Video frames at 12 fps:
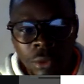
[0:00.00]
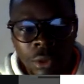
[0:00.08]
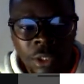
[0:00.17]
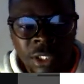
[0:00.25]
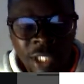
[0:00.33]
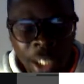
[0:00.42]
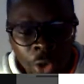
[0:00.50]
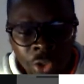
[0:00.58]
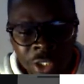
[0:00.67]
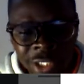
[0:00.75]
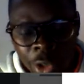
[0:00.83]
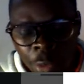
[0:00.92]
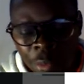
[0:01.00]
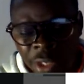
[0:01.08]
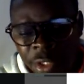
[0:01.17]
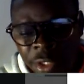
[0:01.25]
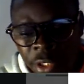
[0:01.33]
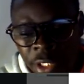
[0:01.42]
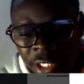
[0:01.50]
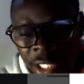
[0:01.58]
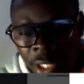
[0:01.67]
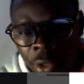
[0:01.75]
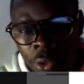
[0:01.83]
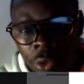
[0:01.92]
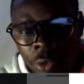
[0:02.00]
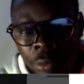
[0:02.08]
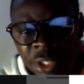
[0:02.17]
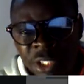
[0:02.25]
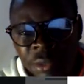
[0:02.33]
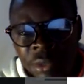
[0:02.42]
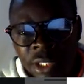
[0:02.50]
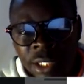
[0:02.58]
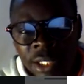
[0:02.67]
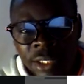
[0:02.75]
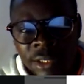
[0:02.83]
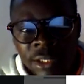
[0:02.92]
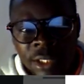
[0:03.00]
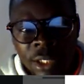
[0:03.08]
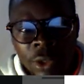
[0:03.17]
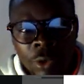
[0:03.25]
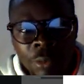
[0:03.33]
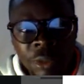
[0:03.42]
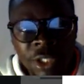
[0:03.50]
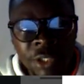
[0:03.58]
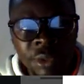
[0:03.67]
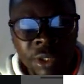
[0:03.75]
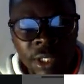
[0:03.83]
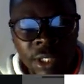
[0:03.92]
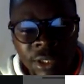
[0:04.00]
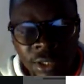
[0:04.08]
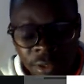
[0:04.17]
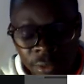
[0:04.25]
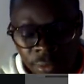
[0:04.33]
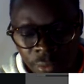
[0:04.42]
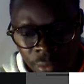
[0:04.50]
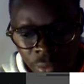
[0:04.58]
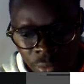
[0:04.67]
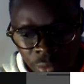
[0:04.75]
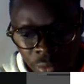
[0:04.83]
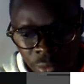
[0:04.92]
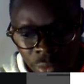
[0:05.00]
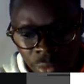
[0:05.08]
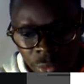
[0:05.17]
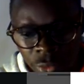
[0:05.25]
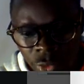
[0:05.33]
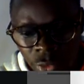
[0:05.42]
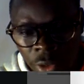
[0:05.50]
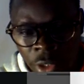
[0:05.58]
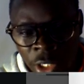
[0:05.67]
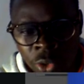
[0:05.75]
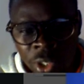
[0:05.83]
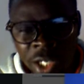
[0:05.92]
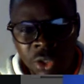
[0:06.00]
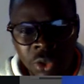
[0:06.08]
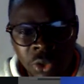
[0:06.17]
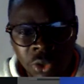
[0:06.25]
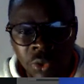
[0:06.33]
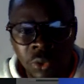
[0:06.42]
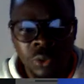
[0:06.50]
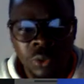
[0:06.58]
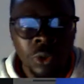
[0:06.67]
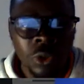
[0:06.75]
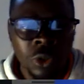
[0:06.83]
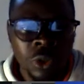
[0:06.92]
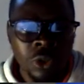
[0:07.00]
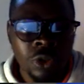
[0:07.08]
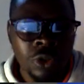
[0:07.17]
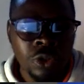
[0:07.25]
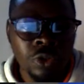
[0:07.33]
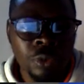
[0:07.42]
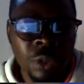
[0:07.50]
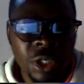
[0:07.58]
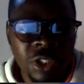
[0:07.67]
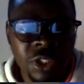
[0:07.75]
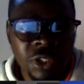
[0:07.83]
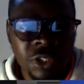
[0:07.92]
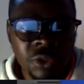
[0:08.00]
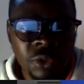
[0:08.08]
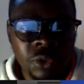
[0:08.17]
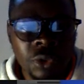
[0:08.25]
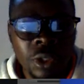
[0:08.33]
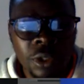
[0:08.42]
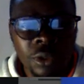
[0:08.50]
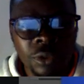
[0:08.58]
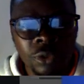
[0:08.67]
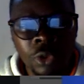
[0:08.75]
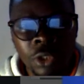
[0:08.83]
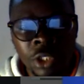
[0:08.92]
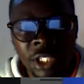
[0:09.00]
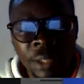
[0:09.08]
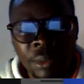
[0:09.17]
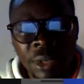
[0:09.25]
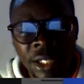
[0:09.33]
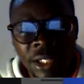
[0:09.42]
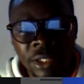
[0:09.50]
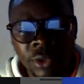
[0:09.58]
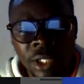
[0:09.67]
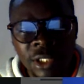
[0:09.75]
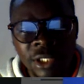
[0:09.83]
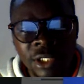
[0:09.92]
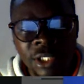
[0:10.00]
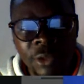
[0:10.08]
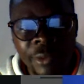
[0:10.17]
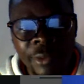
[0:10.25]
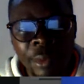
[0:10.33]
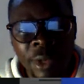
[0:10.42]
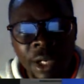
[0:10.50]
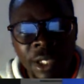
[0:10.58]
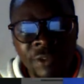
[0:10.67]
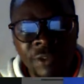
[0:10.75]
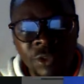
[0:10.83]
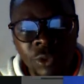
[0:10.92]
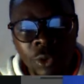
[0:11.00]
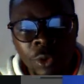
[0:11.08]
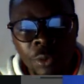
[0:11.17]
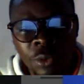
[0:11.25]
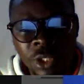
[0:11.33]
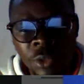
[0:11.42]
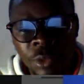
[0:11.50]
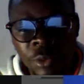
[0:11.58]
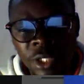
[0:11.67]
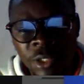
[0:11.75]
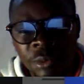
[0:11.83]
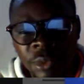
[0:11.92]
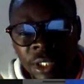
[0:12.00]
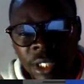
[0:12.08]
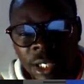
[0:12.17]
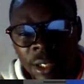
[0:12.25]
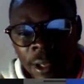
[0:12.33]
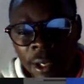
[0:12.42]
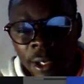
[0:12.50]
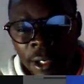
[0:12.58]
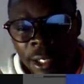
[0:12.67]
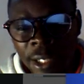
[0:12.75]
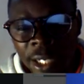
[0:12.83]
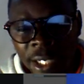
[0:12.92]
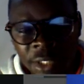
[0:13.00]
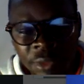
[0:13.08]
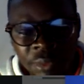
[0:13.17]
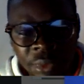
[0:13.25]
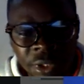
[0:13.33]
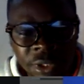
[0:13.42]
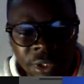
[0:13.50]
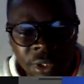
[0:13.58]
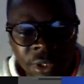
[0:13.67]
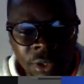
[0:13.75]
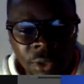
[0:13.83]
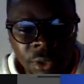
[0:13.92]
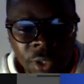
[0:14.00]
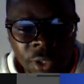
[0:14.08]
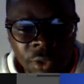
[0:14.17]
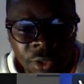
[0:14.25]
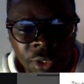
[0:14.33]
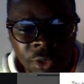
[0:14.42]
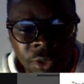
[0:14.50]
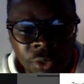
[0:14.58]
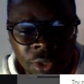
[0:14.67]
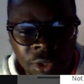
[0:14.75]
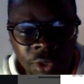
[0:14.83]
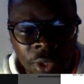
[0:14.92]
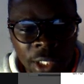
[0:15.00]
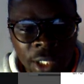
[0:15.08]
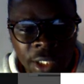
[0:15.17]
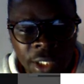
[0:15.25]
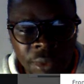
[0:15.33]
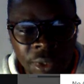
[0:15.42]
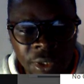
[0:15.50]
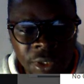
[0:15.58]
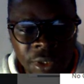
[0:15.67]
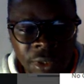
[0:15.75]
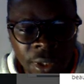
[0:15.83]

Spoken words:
These are all page builders. These are all page builders that you can use to make changes to your these are plugin. You can see these are a plugin, Visual Composer website builder landing page. You can use it to create your landing page.